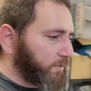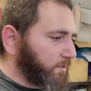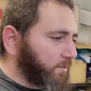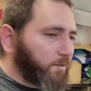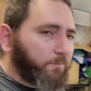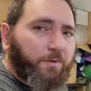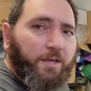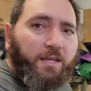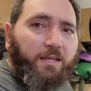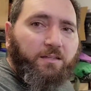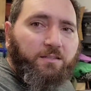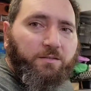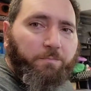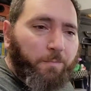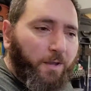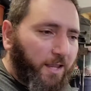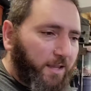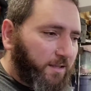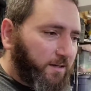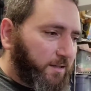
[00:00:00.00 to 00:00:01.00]
The bay is
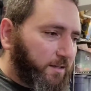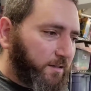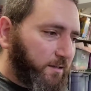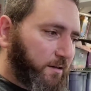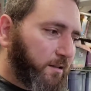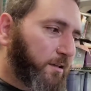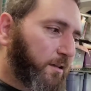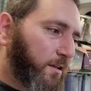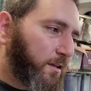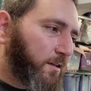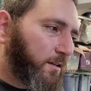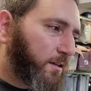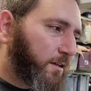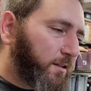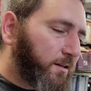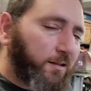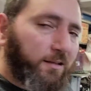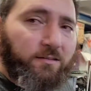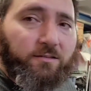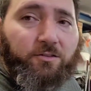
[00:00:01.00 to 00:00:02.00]
painted.
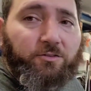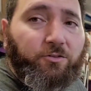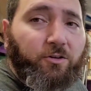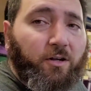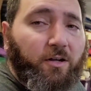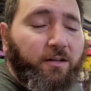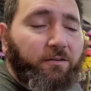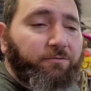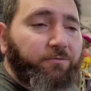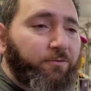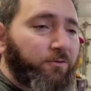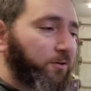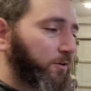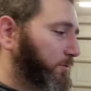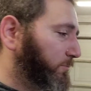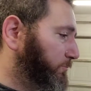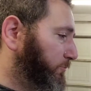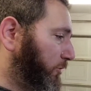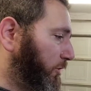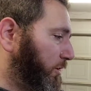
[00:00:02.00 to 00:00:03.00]
It needs to dry for
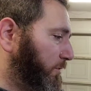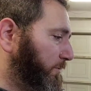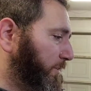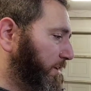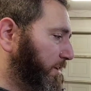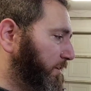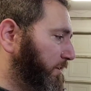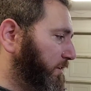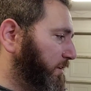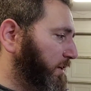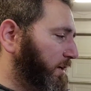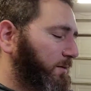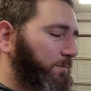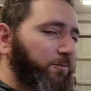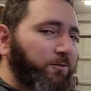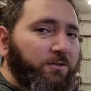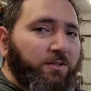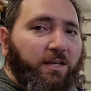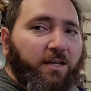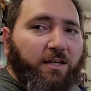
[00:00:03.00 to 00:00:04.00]
probably a good
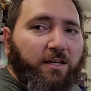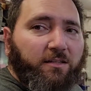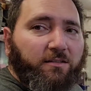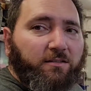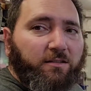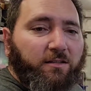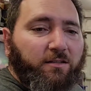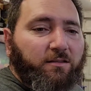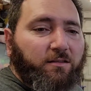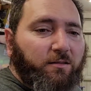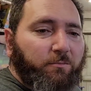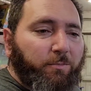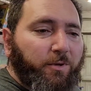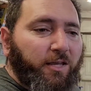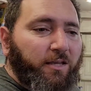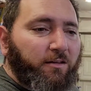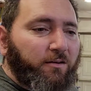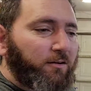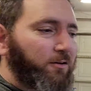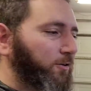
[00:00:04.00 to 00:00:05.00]
couple days. Let the
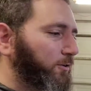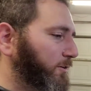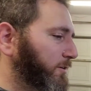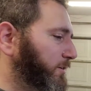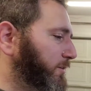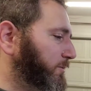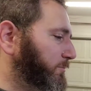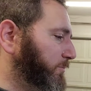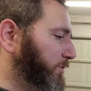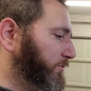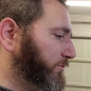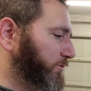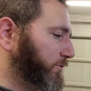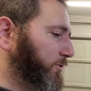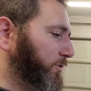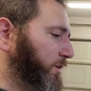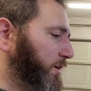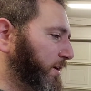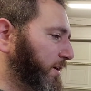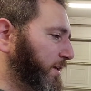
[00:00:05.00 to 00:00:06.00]
paint harden
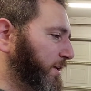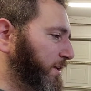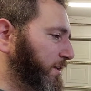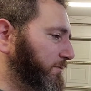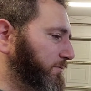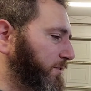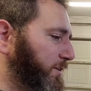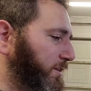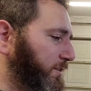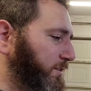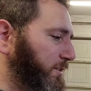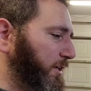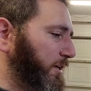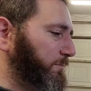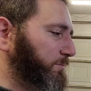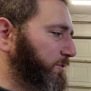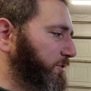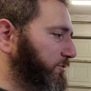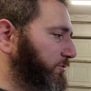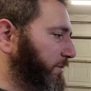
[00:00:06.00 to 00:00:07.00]
before I even
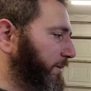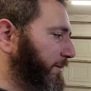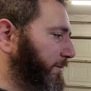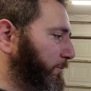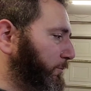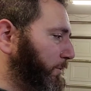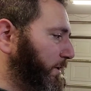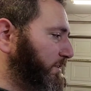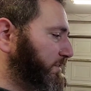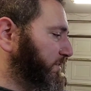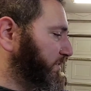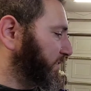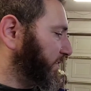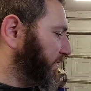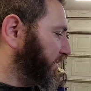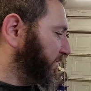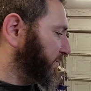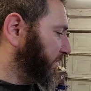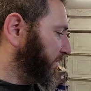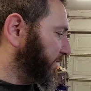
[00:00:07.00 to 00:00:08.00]
attempt to try to wet
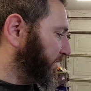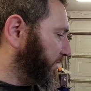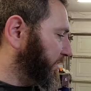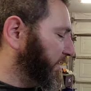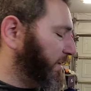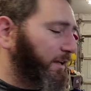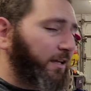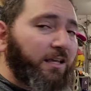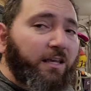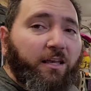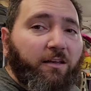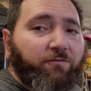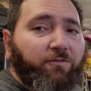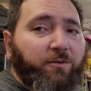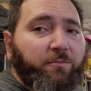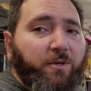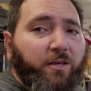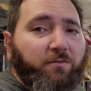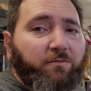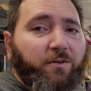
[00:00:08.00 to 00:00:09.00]
sand it, if
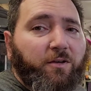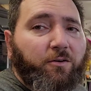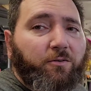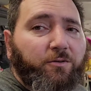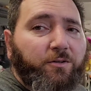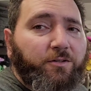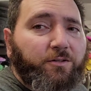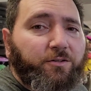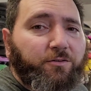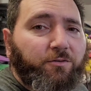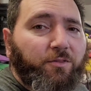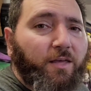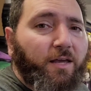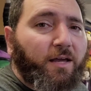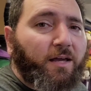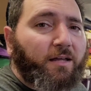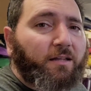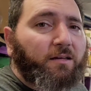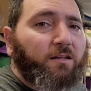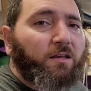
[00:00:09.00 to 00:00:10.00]
I'm even going to do
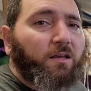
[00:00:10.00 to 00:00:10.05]
that.